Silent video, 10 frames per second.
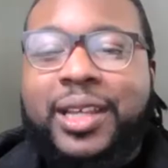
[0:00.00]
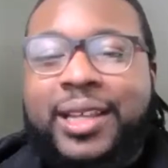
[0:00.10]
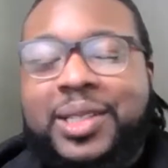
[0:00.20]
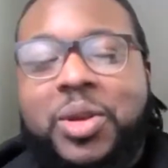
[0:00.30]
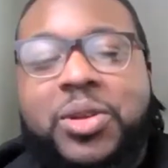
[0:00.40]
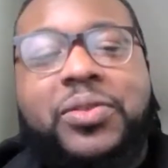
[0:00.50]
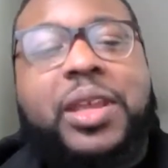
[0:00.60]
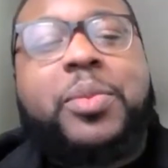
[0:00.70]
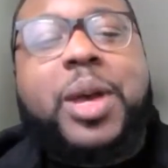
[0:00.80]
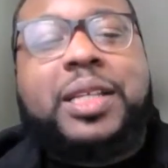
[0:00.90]
So you think
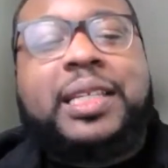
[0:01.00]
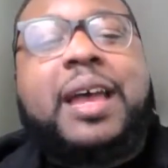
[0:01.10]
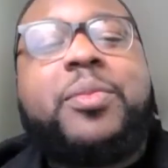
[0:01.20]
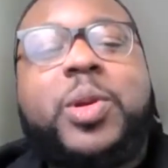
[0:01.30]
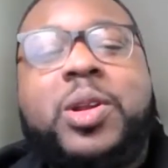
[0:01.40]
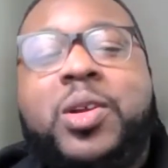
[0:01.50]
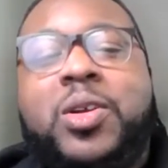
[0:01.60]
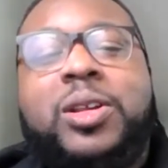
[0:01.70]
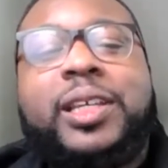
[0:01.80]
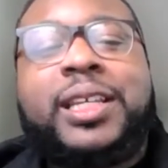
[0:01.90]
about Zapier in the early
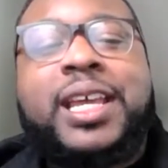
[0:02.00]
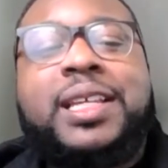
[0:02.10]
days,